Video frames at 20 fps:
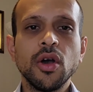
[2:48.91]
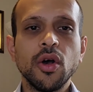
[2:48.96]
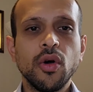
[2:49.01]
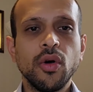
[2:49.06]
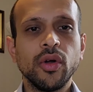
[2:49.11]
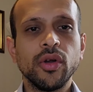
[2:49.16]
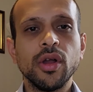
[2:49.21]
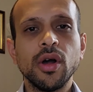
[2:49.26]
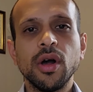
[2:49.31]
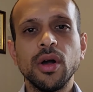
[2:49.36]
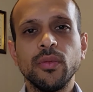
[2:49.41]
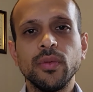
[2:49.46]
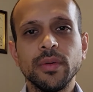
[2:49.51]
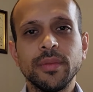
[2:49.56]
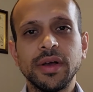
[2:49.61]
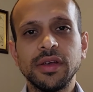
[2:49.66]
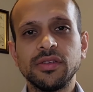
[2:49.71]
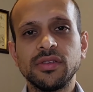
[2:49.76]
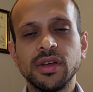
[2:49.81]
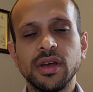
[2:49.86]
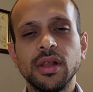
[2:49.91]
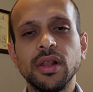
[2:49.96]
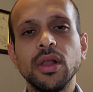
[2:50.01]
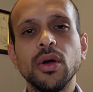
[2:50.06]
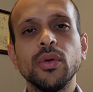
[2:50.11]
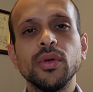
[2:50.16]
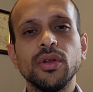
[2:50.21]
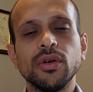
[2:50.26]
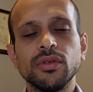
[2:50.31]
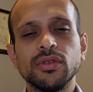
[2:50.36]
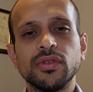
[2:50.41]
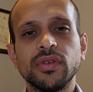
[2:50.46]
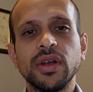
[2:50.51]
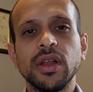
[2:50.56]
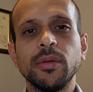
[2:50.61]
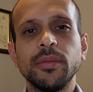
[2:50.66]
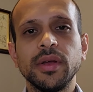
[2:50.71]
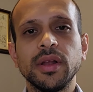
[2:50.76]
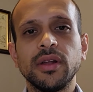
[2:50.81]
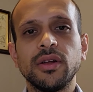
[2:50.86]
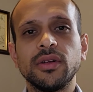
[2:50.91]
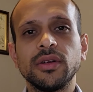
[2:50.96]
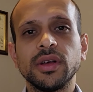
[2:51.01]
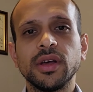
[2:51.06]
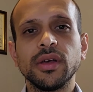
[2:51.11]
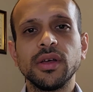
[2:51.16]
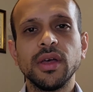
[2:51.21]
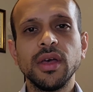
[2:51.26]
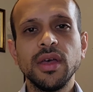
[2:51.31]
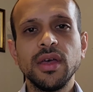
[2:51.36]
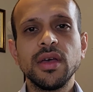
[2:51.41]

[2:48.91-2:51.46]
or not, and we might stay at a lower dose for a little bit longer